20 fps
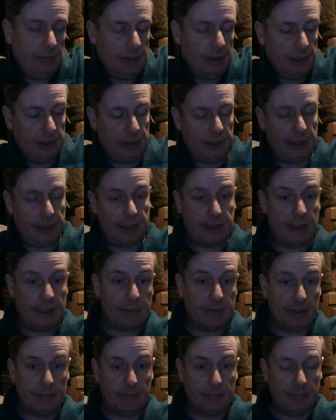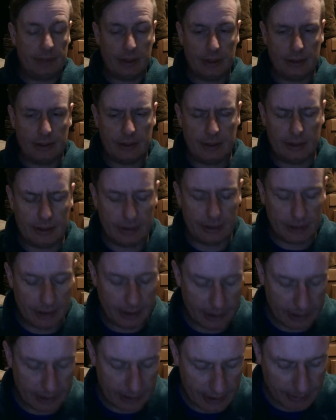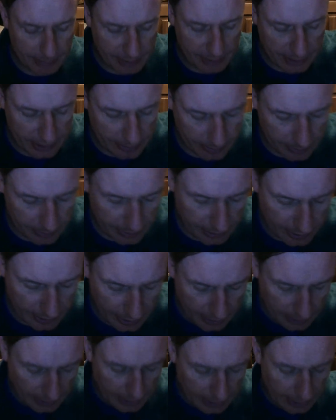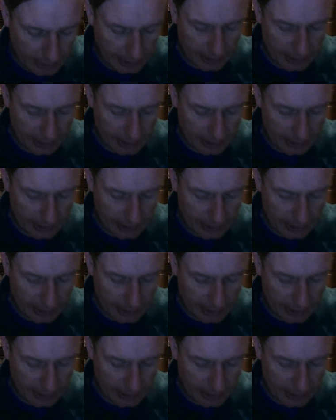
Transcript: they accepted them. They accepted them and let